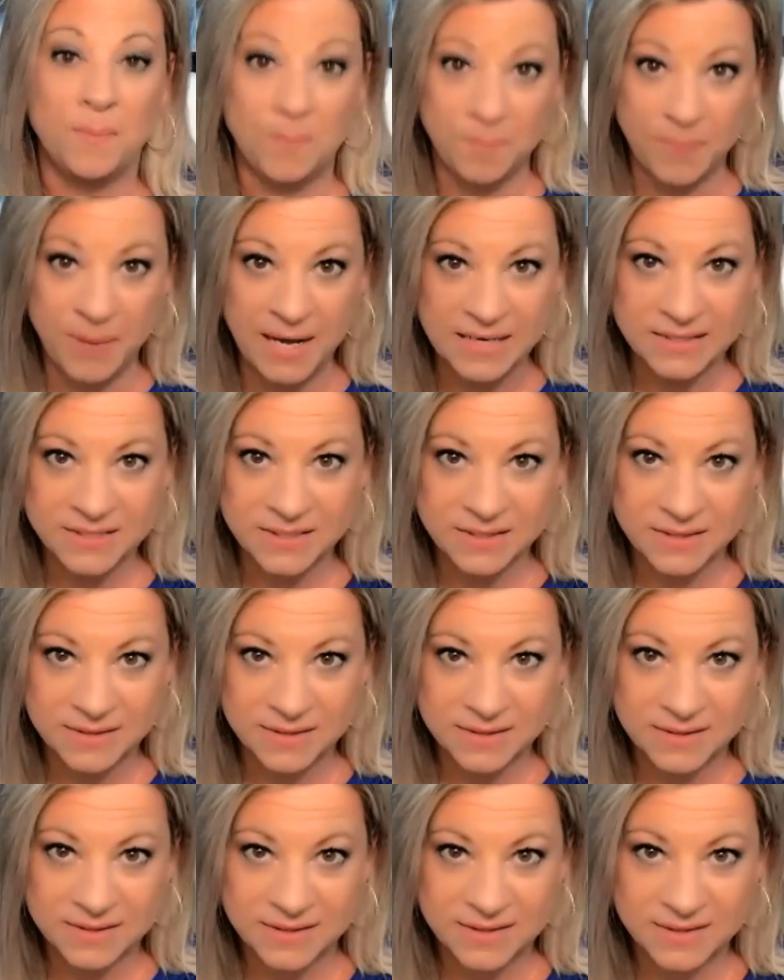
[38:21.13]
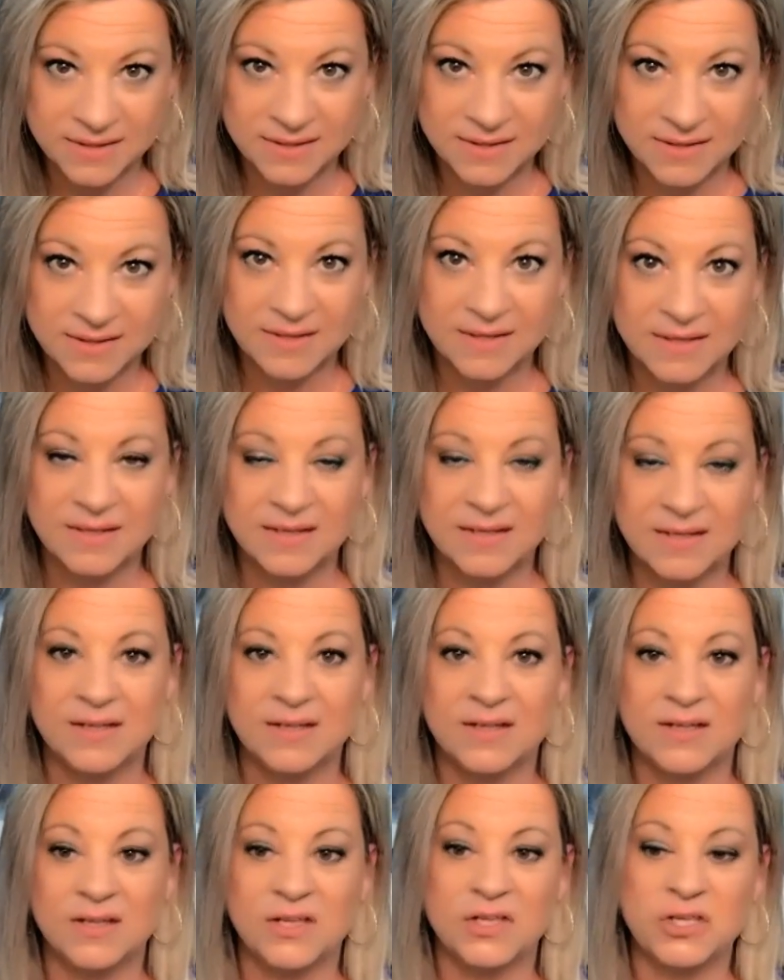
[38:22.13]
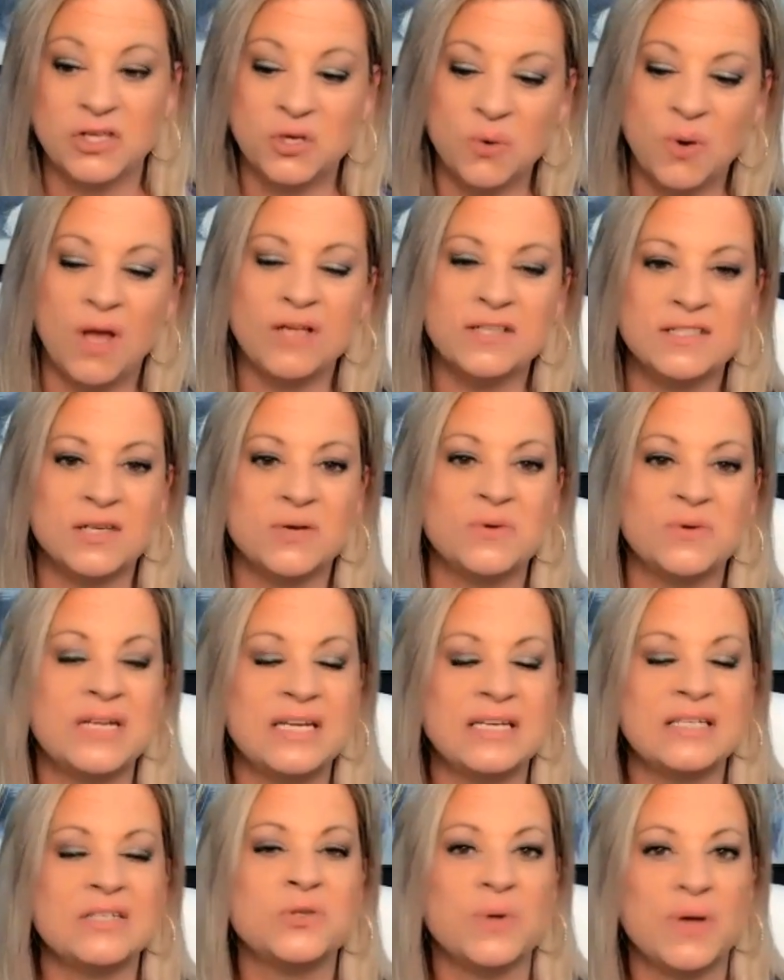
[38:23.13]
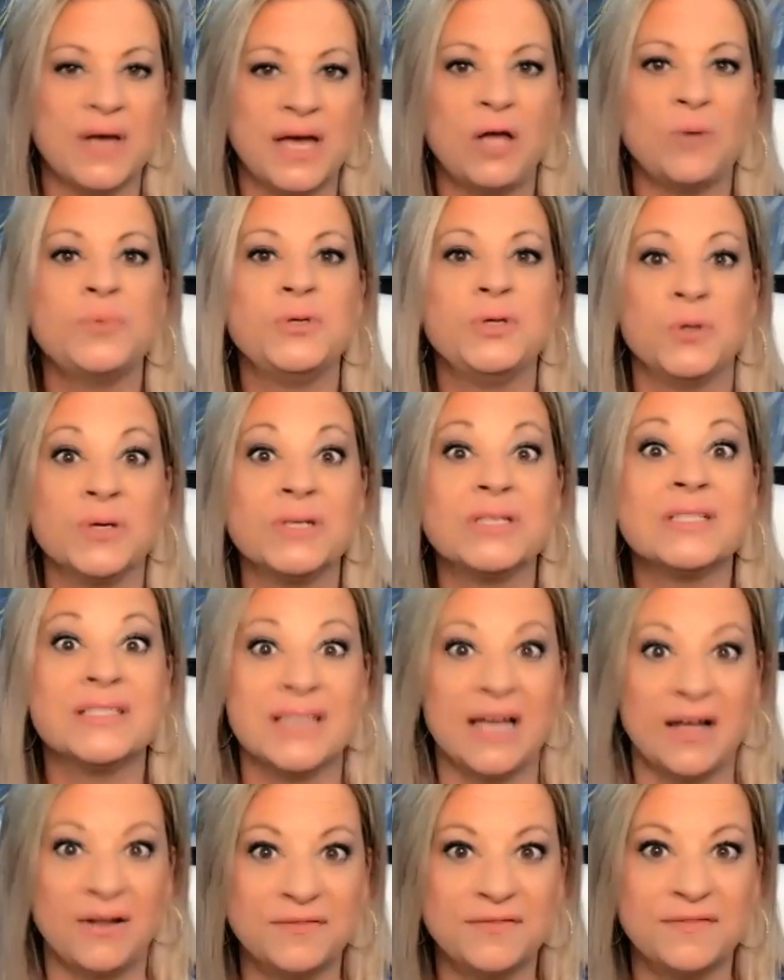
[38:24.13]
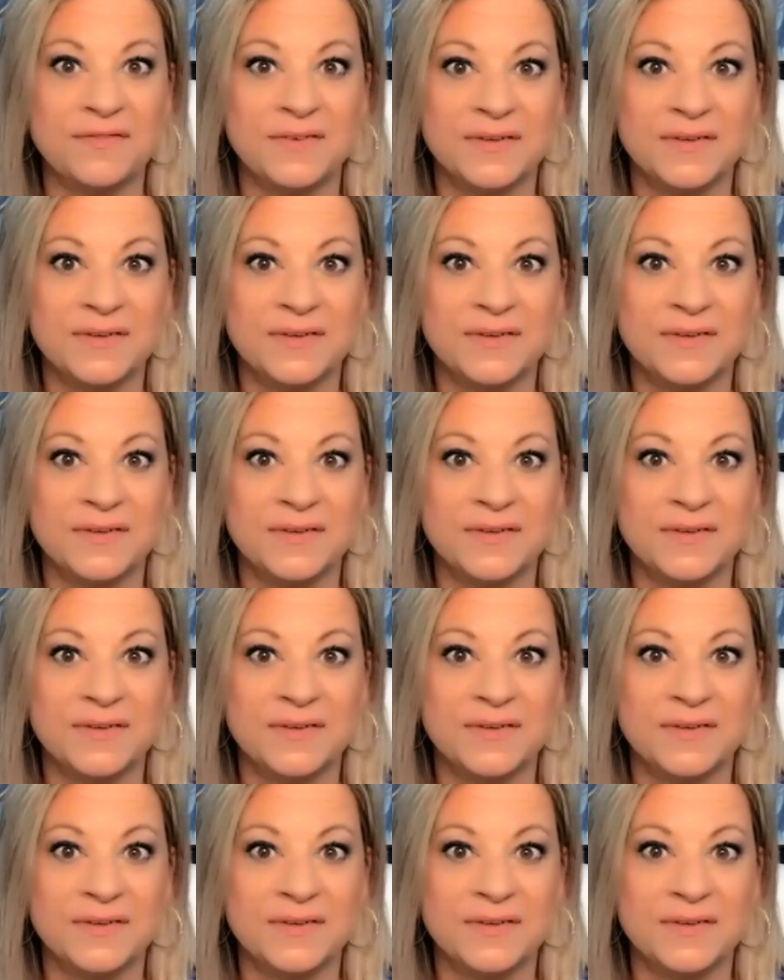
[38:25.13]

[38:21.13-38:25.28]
But you also need to help yourself.